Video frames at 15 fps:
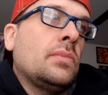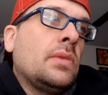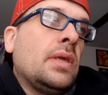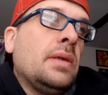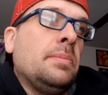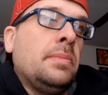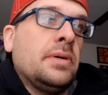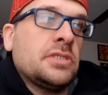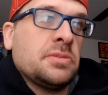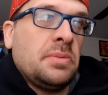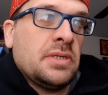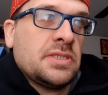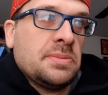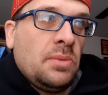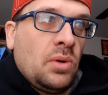and much,
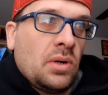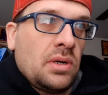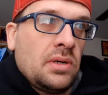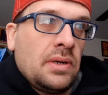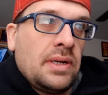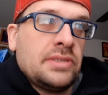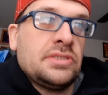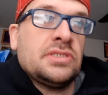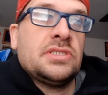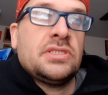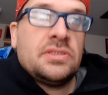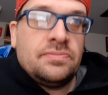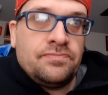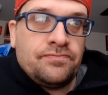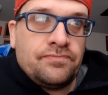much more. I
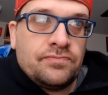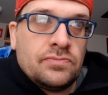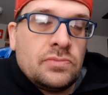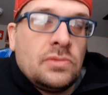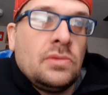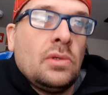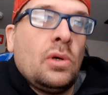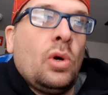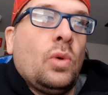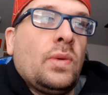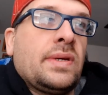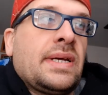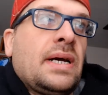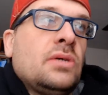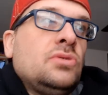just, holy
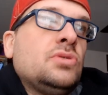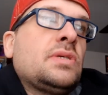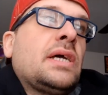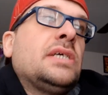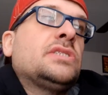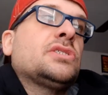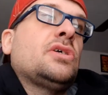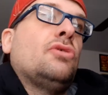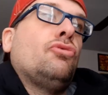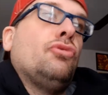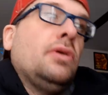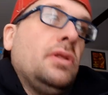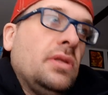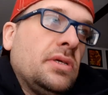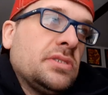cow, you guys could
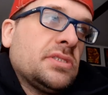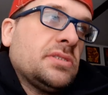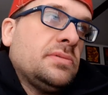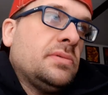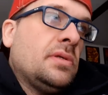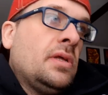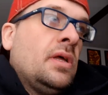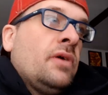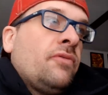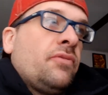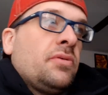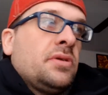read this for